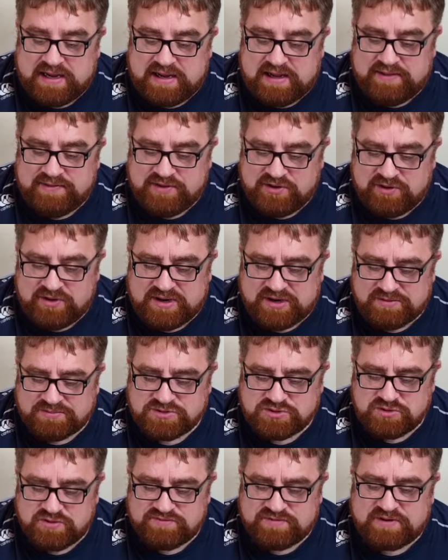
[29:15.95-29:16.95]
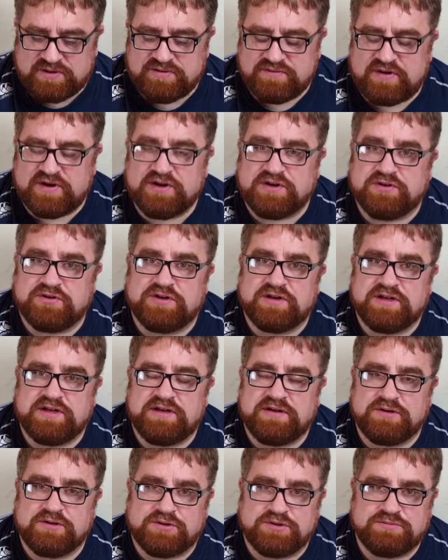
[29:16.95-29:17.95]
And they all add up to a very, very
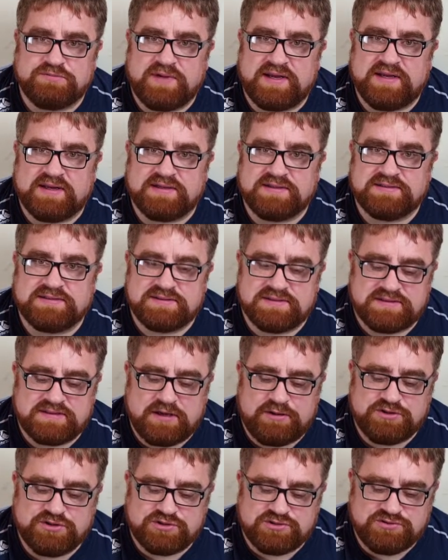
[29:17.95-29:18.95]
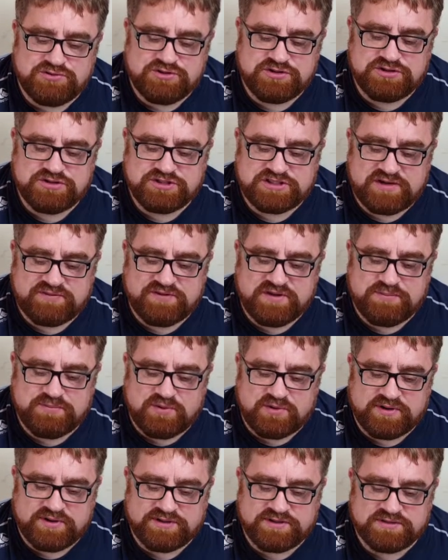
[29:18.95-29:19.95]
good mix. Now he's 170
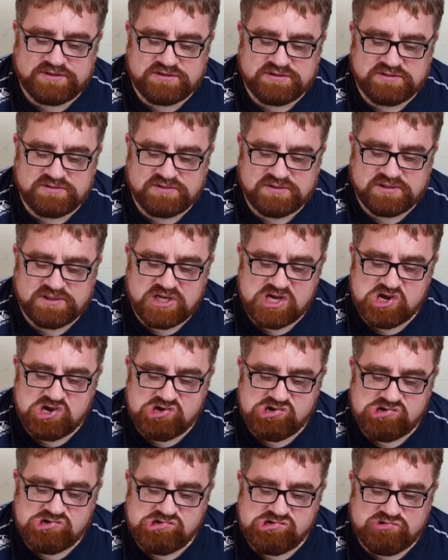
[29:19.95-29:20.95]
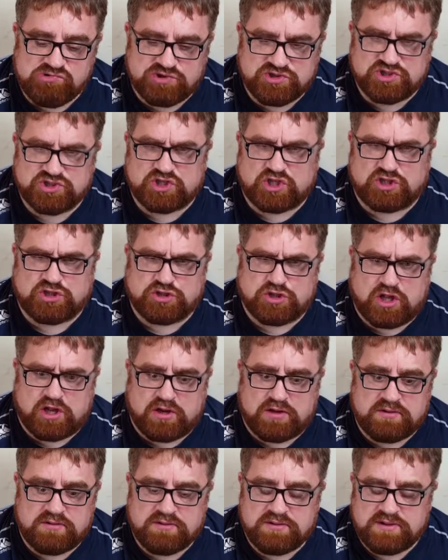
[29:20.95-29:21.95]
points, which is a
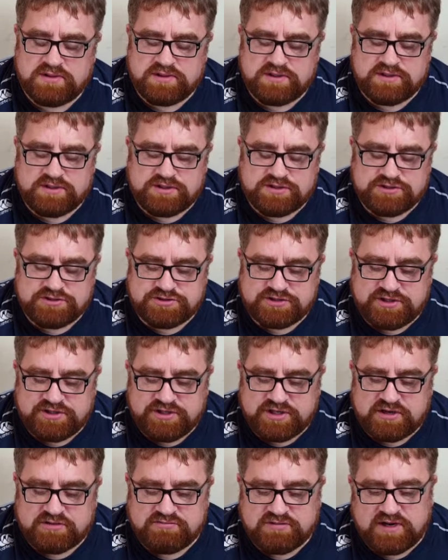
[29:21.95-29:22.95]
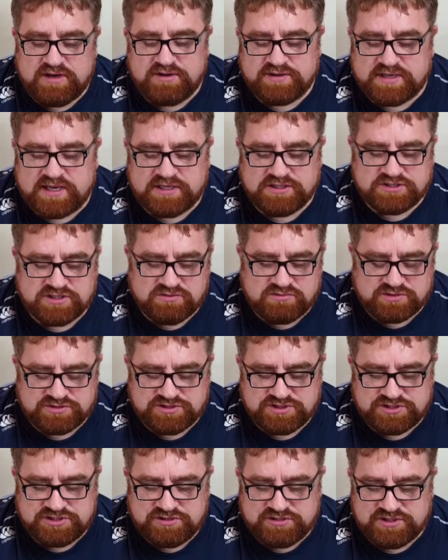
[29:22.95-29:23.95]
lot. So you go, right, okay, so what's
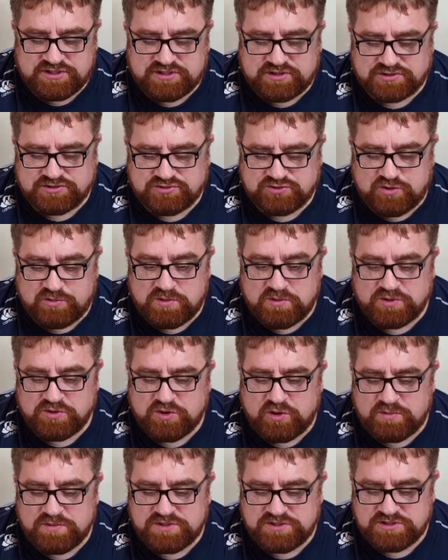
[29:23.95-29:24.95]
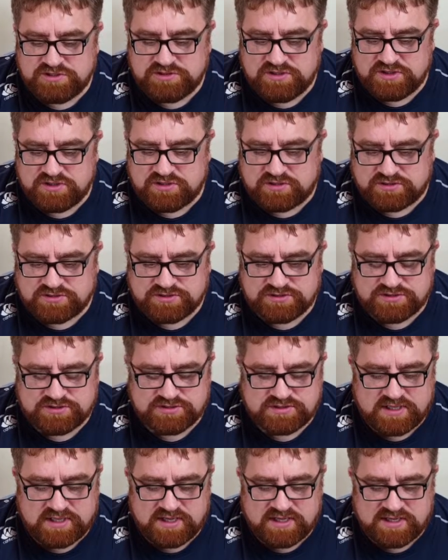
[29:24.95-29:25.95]
this unit cost normally? Well, normally this unit costs,
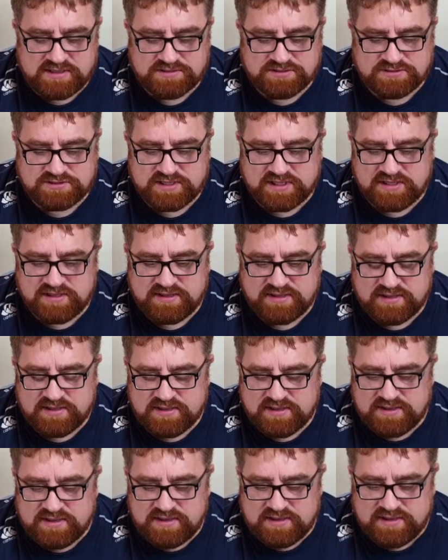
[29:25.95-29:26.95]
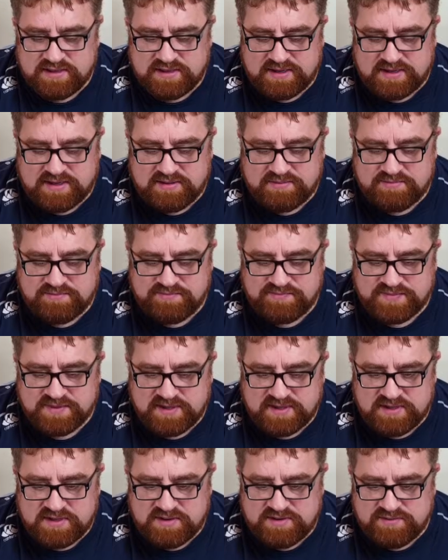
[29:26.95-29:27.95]
let's see,
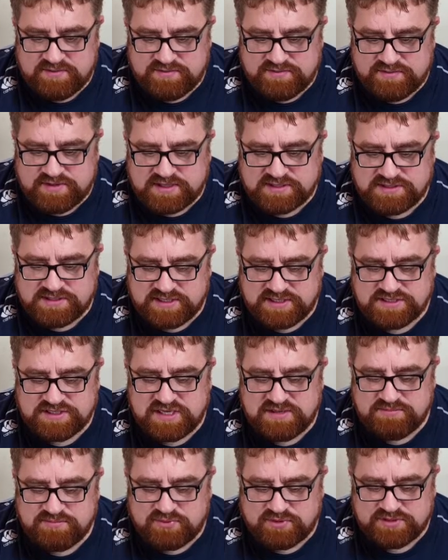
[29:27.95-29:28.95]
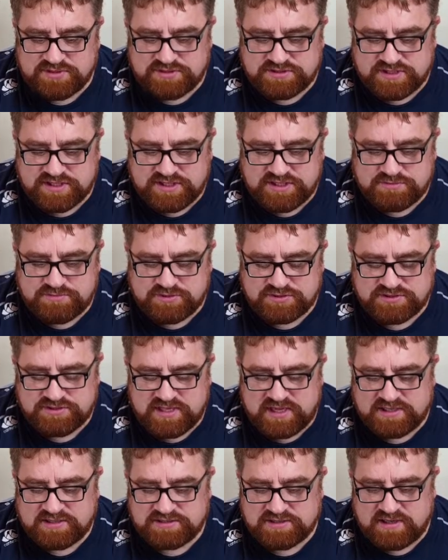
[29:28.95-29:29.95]
they're 16 points each plus the
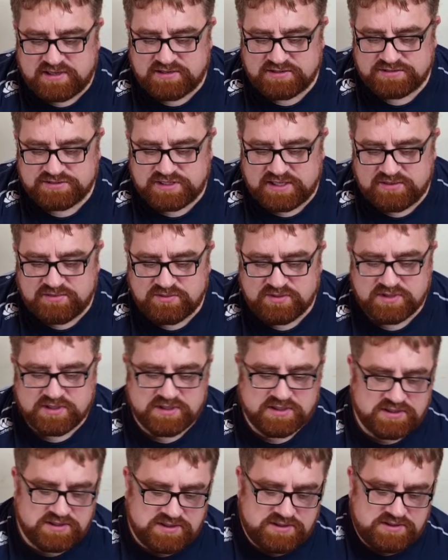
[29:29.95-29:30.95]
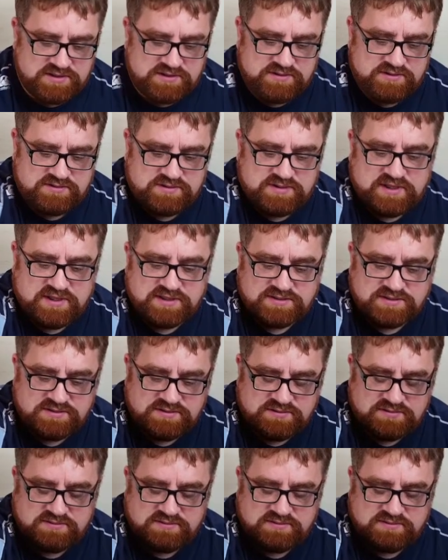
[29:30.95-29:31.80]
Exarch. So that's